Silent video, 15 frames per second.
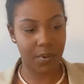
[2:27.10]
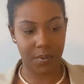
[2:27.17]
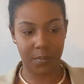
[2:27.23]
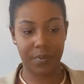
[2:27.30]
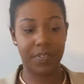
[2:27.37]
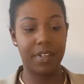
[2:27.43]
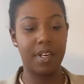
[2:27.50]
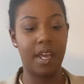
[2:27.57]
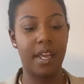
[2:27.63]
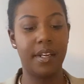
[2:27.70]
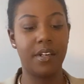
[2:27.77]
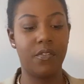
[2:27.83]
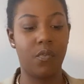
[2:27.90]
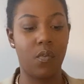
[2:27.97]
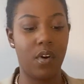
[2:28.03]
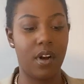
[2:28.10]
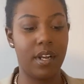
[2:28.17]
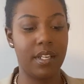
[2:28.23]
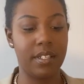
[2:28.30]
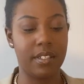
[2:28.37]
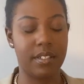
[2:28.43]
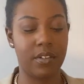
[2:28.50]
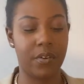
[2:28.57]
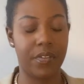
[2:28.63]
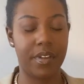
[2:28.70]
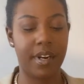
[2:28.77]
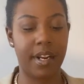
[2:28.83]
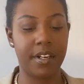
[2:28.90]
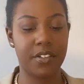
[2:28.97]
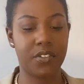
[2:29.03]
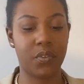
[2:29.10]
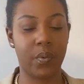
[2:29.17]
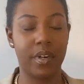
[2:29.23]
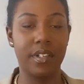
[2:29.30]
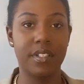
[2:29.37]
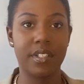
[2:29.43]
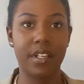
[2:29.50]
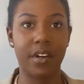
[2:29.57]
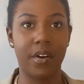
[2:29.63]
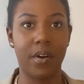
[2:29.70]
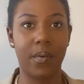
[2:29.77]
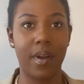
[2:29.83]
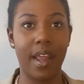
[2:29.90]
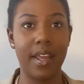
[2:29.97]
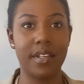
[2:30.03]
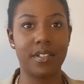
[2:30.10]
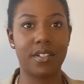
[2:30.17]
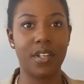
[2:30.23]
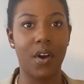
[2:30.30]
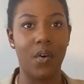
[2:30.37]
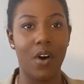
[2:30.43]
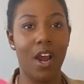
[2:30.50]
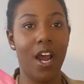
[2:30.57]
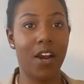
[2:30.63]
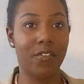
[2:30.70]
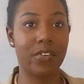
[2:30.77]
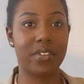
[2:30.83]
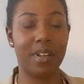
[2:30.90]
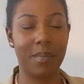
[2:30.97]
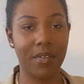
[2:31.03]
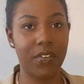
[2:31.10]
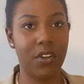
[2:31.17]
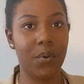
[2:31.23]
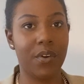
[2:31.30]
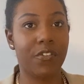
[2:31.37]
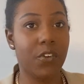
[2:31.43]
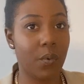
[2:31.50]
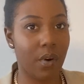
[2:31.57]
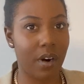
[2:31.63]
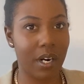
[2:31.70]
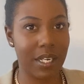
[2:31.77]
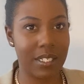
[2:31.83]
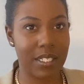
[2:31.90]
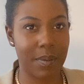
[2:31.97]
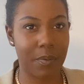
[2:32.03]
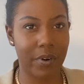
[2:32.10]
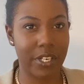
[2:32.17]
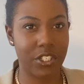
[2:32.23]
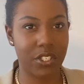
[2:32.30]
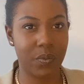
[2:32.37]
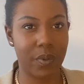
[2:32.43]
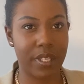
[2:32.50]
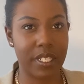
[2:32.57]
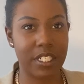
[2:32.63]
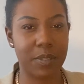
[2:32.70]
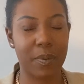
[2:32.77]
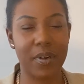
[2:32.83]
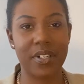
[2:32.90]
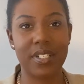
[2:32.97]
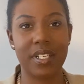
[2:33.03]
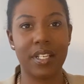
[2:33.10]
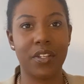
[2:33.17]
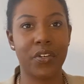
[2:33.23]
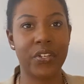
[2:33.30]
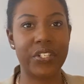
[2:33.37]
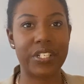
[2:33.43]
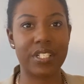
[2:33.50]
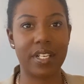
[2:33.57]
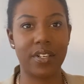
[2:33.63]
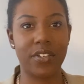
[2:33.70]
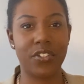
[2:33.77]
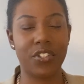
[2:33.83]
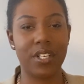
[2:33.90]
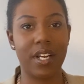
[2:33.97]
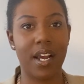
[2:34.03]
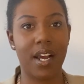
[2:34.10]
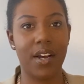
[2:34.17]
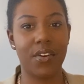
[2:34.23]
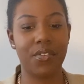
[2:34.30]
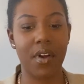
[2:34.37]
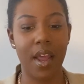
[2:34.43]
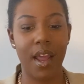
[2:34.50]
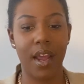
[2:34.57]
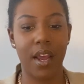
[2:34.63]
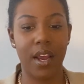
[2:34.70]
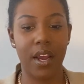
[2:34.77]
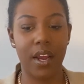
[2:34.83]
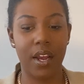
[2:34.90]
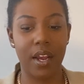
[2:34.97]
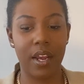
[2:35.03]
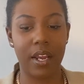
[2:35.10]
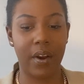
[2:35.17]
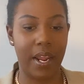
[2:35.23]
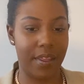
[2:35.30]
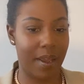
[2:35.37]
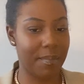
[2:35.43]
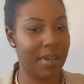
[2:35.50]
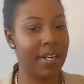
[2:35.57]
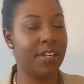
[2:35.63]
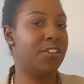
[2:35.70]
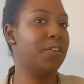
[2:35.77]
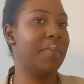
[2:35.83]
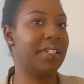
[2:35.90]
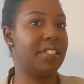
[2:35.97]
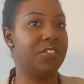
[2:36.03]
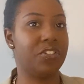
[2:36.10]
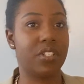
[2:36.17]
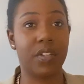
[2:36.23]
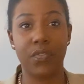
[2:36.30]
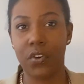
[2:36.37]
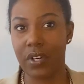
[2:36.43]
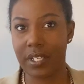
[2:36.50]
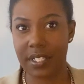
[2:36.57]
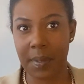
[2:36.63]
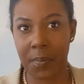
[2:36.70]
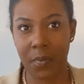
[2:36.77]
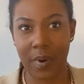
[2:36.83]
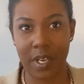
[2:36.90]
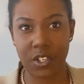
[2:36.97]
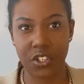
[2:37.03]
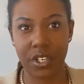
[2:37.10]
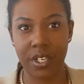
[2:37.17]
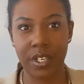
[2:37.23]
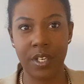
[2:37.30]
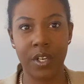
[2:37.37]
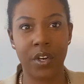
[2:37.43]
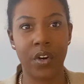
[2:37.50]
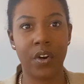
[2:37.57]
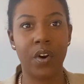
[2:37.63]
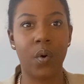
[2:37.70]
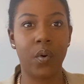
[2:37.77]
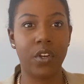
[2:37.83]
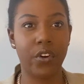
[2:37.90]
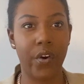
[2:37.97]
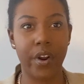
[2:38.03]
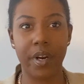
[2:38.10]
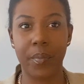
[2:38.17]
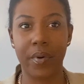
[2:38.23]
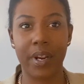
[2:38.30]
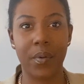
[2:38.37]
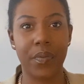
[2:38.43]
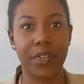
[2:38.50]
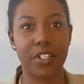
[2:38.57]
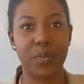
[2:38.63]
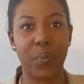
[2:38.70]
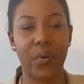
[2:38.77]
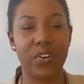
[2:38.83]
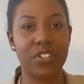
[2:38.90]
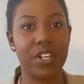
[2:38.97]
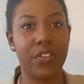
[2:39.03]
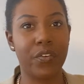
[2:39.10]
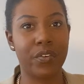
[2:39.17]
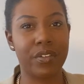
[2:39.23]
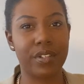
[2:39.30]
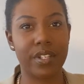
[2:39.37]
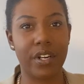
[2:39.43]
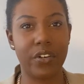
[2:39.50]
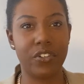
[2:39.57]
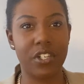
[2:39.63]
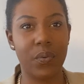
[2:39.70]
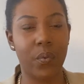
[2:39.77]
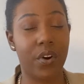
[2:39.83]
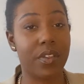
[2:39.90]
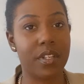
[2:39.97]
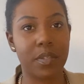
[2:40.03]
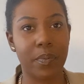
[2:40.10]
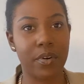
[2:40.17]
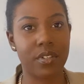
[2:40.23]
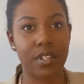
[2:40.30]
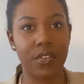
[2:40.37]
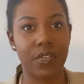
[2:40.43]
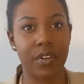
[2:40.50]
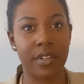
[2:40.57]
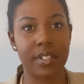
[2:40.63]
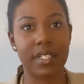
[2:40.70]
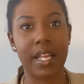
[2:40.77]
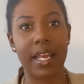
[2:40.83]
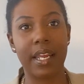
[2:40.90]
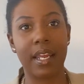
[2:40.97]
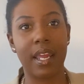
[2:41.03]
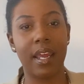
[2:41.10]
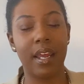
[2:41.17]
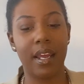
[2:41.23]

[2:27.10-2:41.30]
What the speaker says: with the Nine of Wands, or the Nine of Swords here. Okay, so for some of you, if you are in separation with this person, there's this energy of, okay, I'm getting two messages. If you're in separation here, or you're on a break with this person, there's this energy where this person feels like